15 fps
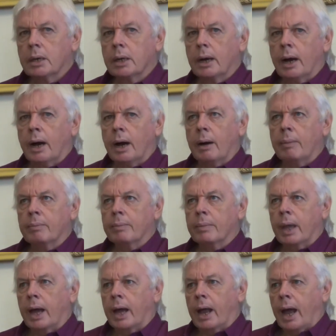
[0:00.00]

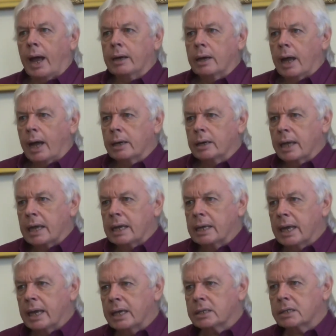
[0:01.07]
And in
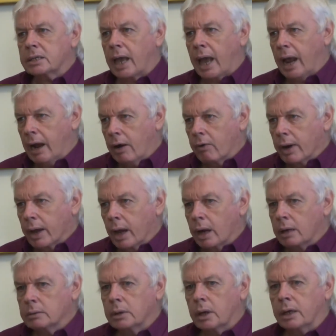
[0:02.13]
his
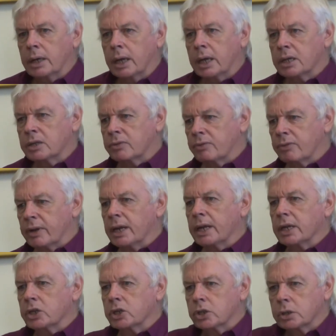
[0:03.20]
area, his
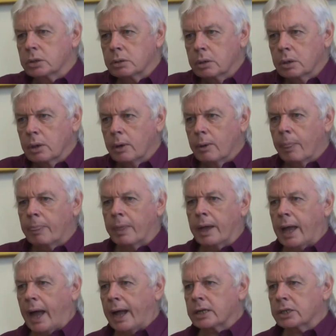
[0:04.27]
village,
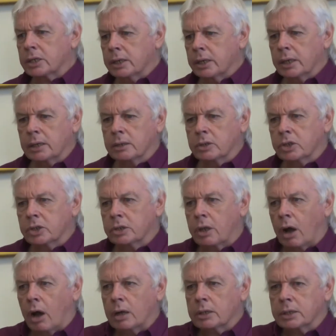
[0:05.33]
they actually had
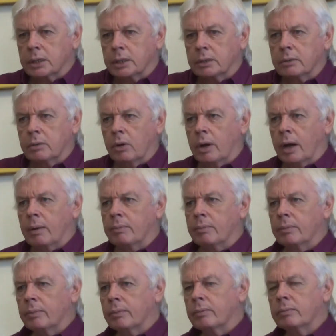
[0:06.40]
started,
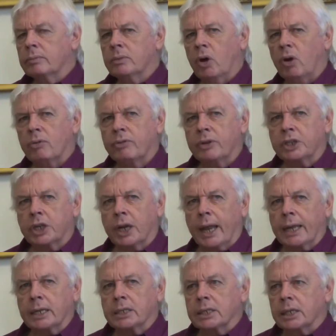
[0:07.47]
not
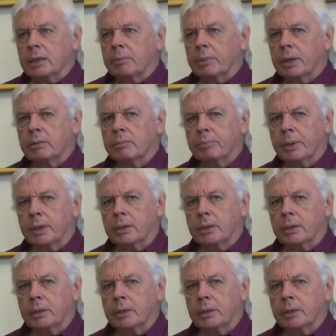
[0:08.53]
vigilante, but